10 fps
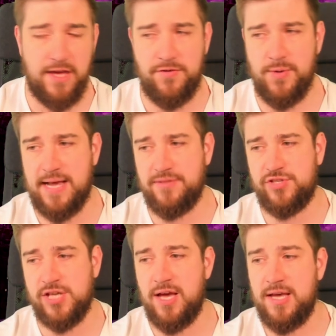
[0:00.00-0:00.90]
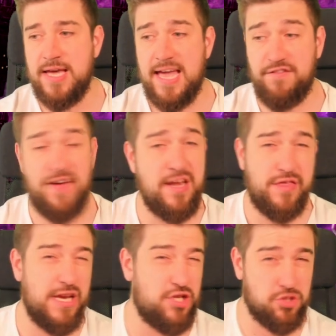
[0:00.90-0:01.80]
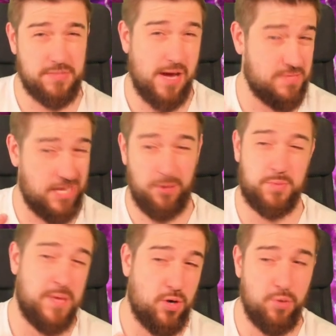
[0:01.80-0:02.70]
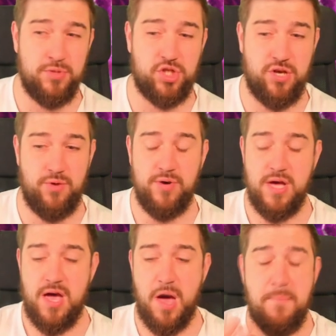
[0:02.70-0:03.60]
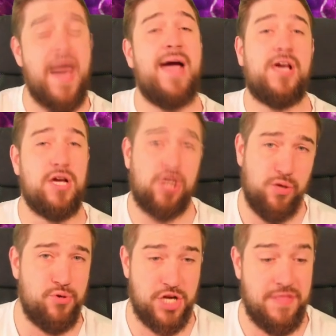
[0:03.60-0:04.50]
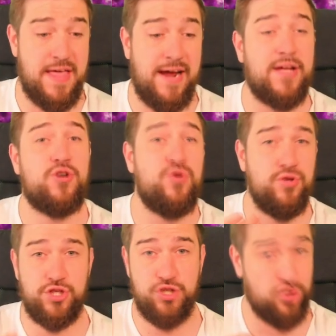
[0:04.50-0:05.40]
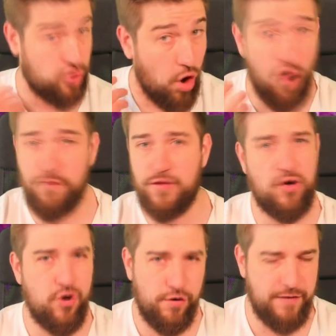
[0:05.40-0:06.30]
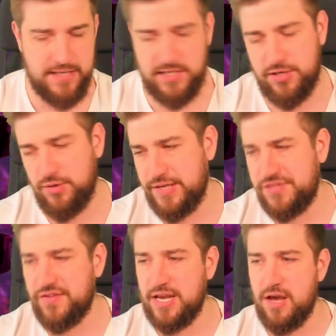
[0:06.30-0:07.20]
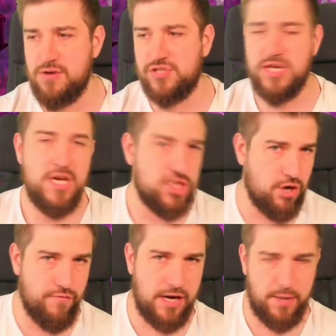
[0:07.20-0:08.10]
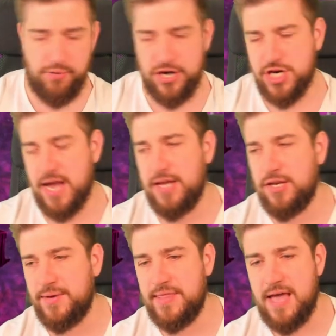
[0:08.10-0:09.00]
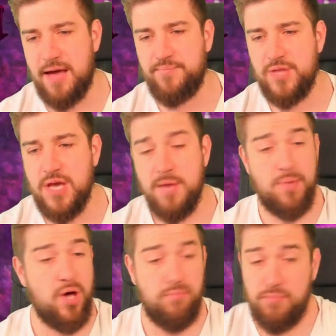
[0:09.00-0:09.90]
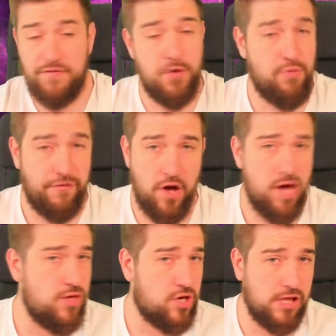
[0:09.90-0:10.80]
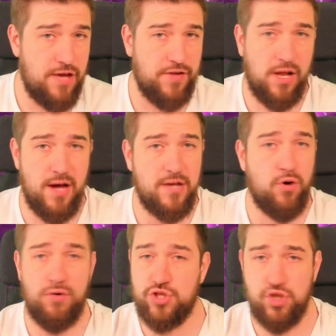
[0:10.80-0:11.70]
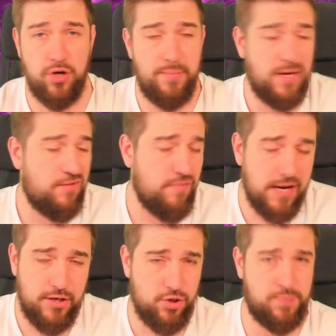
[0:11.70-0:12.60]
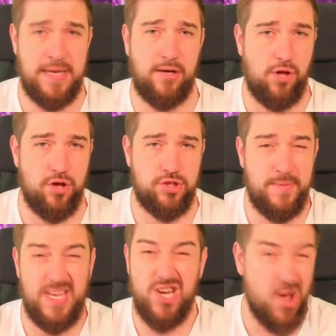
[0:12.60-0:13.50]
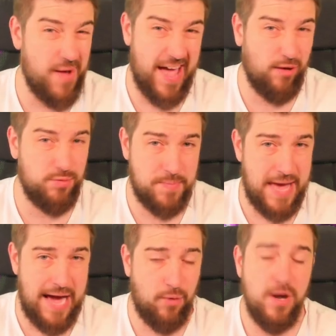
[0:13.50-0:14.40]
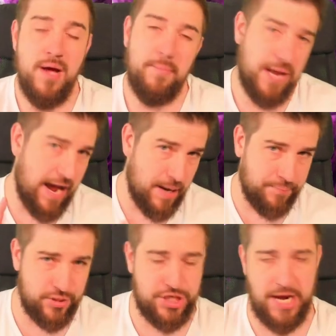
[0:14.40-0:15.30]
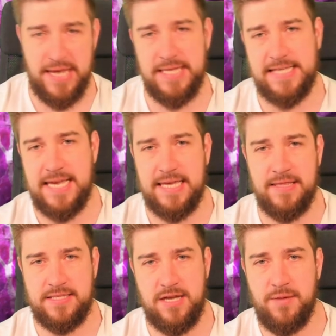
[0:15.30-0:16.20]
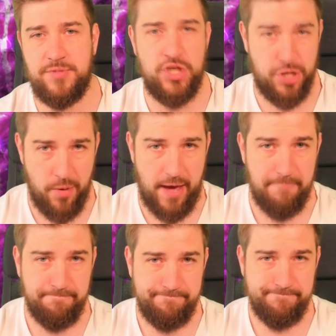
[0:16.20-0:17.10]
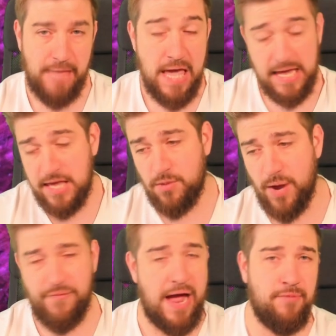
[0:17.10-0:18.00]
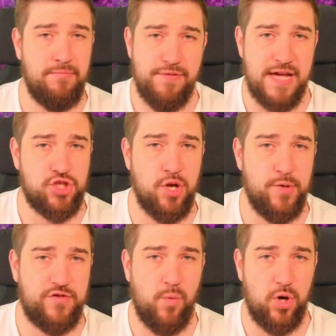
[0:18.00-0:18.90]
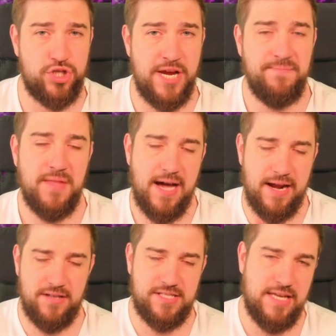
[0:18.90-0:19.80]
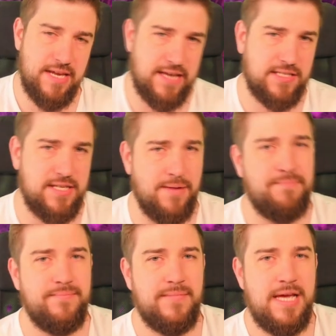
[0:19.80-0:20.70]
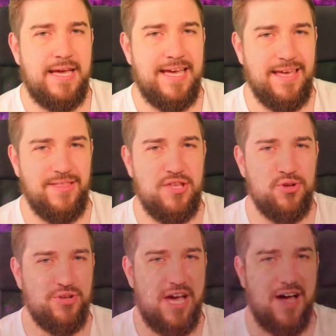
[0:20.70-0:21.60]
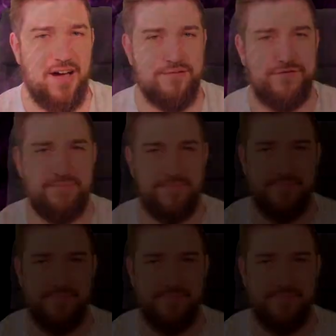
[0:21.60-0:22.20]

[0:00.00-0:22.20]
give you an answer. If anything, it sometimes helps me come to a better conclusion than I could just off the cuff as I do these videos, so I really appreciate you doing that. But if you prefer, you could leave a like or a sub. It really does mean a lot to me. You know it helps me out, but I appreciate you taking the time to do it. Either way around, thanks so much for watching, and I'll see you next time in the Underhive.